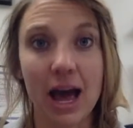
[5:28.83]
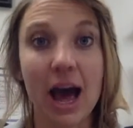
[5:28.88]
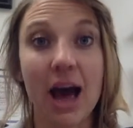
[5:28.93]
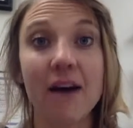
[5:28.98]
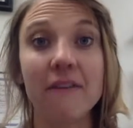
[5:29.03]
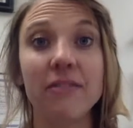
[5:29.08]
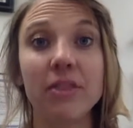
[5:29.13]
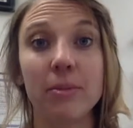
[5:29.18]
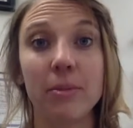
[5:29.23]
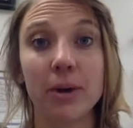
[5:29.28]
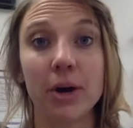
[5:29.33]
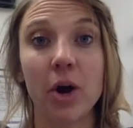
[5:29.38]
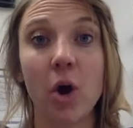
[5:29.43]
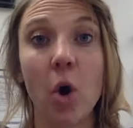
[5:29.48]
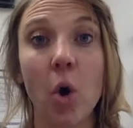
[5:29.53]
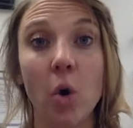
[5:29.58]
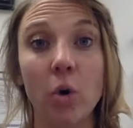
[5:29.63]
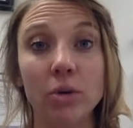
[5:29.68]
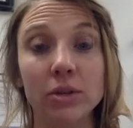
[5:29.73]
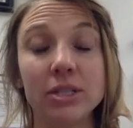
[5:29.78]
of the book
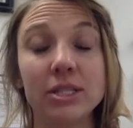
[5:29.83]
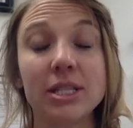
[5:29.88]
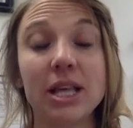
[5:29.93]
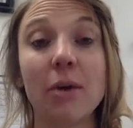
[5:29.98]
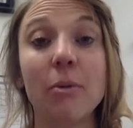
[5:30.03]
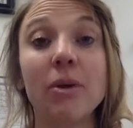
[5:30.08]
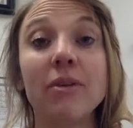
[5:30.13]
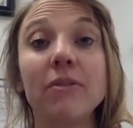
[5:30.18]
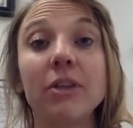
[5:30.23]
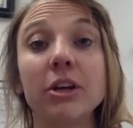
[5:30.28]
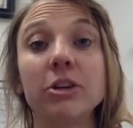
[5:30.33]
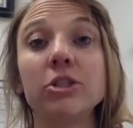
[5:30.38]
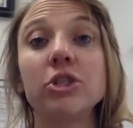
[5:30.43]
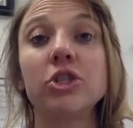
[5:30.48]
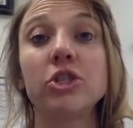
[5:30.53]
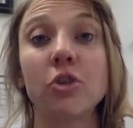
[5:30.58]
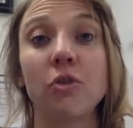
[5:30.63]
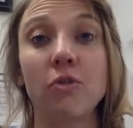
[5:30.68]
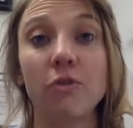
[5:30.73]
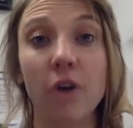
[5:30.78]
Holes that we've learned
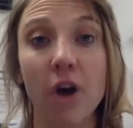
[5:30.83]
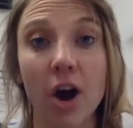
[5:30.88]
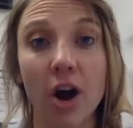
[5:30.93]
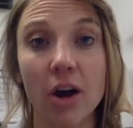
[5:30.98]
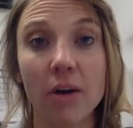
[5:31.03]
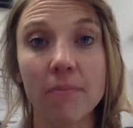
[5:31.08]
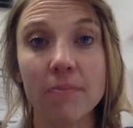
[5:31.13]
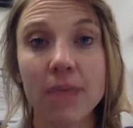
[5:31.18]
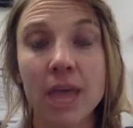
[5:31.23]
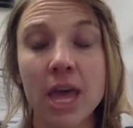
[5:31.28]
so far.